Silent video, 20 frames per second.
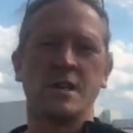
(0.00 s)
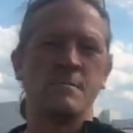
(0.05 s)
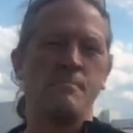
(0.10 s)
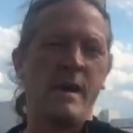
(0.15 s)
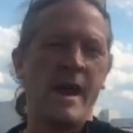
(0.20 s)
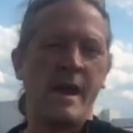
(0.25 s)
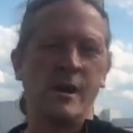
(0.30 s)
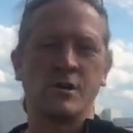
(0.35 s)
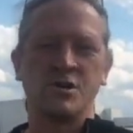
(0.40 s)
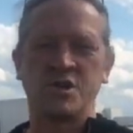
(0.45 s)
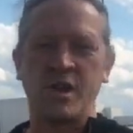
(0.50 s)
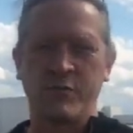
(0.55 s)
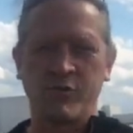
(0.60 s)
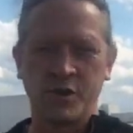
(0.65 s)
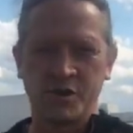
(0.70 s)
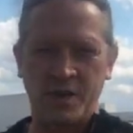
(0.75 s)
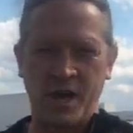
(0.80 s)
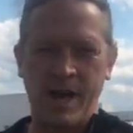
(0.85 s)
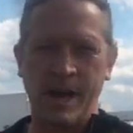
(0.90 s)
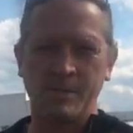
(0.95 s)
a mayor
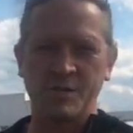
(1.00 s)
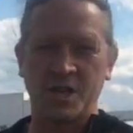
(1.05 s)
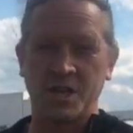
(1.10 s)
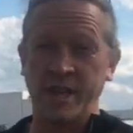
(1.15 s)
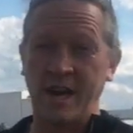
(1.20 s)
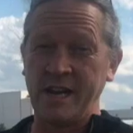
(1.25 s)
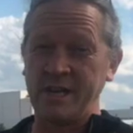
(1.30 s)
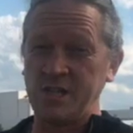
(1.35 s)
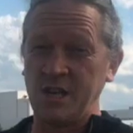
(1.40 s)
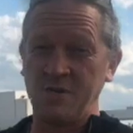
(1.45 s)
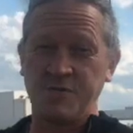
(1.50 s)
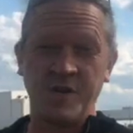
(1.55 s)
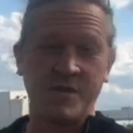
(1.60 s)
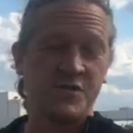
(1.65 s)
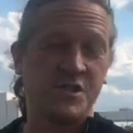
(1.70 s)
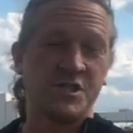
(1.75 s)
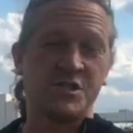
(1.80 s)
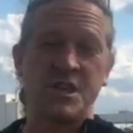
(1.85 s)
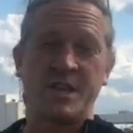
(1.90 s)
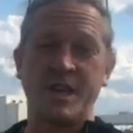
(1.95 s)
several times in the
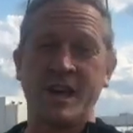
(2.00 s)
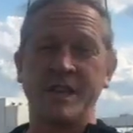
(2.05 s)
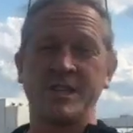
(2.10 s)
1950s and the